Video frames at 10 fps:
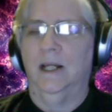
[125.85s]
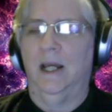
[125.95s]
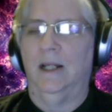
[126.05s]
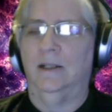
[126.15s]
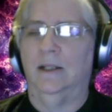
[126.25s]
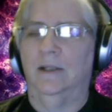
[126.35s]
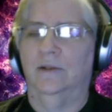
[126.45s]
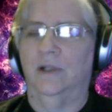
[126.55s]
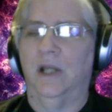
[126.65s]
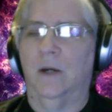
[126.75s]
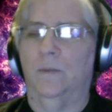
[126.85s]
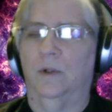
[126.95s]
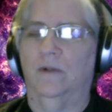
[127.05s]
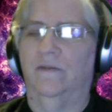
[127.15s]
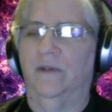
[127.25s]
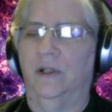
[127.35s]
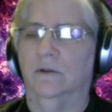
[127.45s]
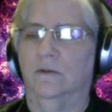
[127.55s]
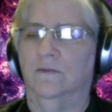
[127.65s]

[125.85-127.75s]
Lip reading: and has now put federal